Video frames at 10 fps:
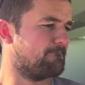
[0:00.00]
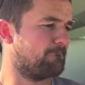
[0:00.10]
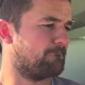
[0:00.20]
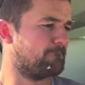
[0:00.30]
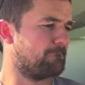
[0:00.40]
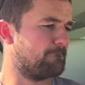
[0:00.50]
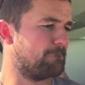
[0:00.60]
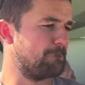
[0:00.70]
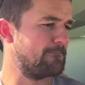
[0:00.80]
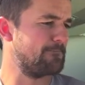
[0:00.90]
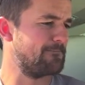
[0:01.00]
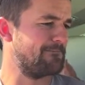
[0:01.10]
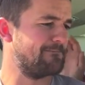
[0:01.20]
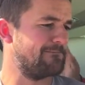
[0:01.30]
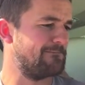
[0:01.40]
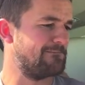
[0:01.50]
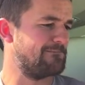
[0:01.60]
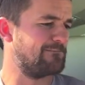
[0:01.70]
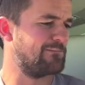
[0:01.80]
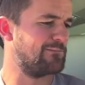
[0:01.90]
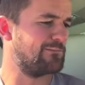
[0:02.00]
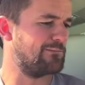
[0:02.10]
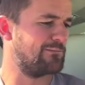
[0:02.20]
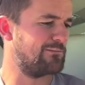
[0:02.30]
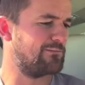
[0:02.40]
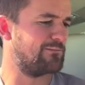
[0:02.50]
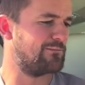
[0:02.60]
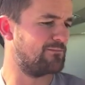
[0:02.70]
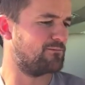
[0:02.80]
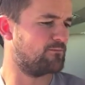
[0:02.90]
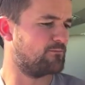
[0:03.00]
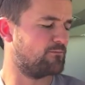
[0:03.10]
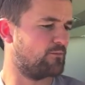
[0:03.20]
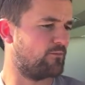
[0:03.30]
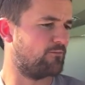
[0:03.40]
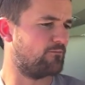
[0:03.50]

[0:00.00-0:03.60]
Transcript: [no speech]